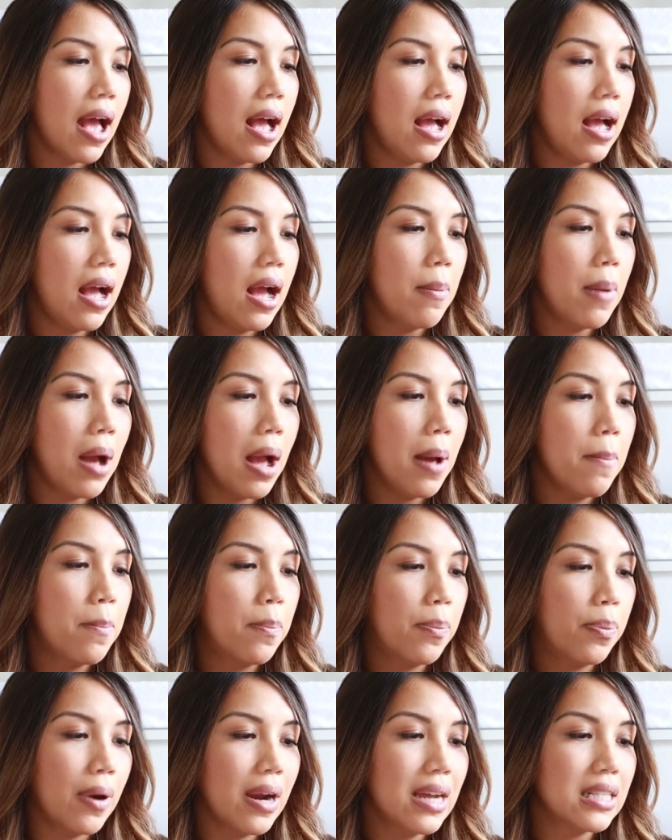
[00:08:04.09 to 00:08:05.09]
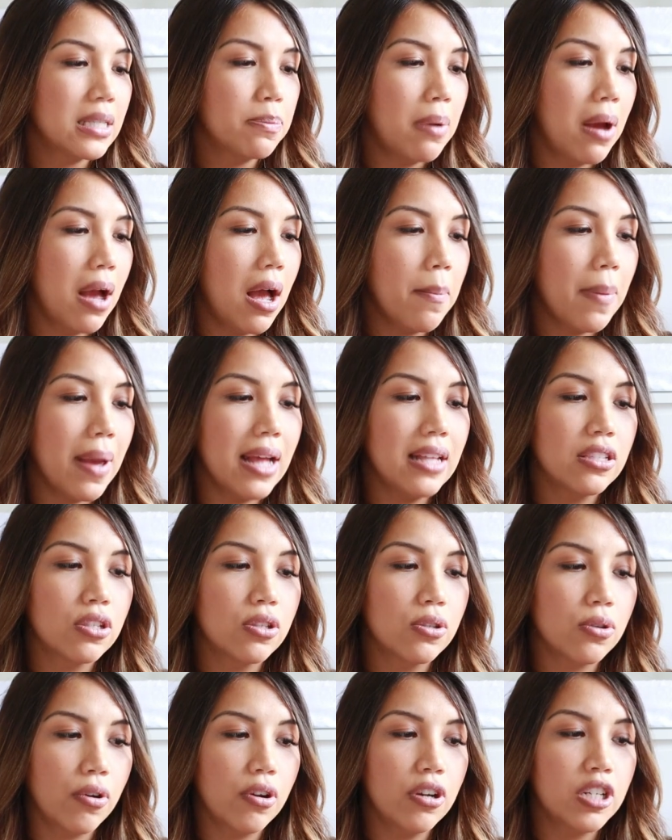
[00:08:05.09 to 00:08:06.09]
Um, a breast pump and
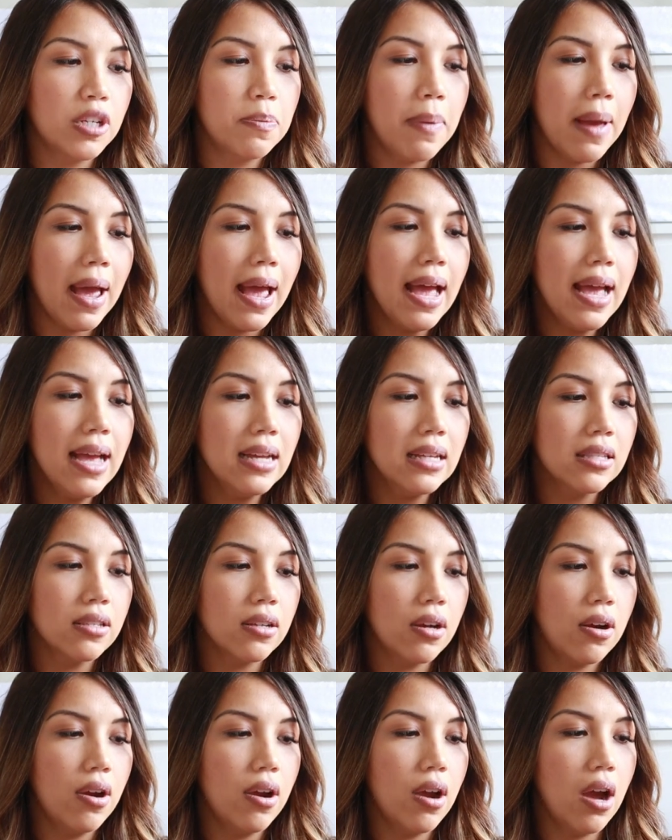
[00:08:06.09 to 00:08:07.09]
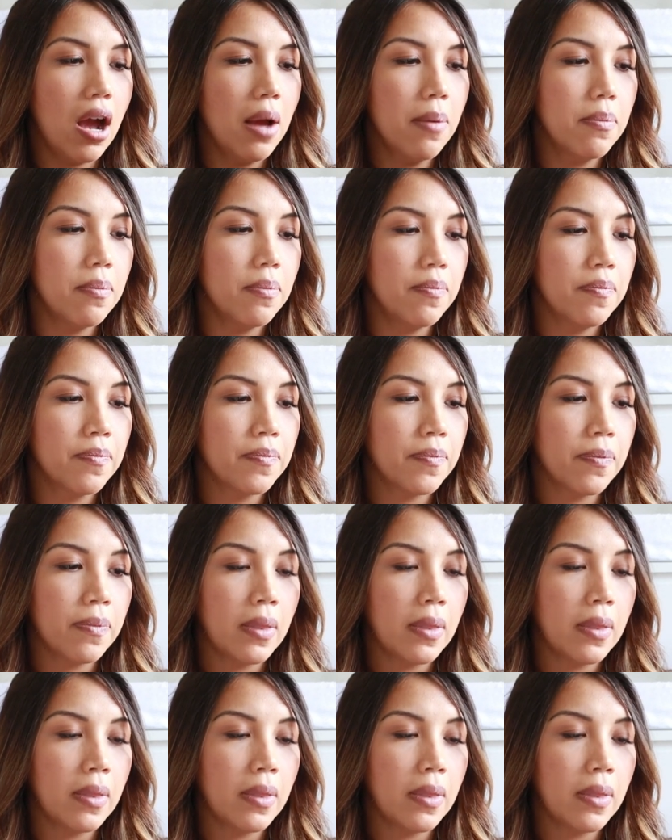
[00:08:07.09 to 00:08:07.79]
storage bag, so I'm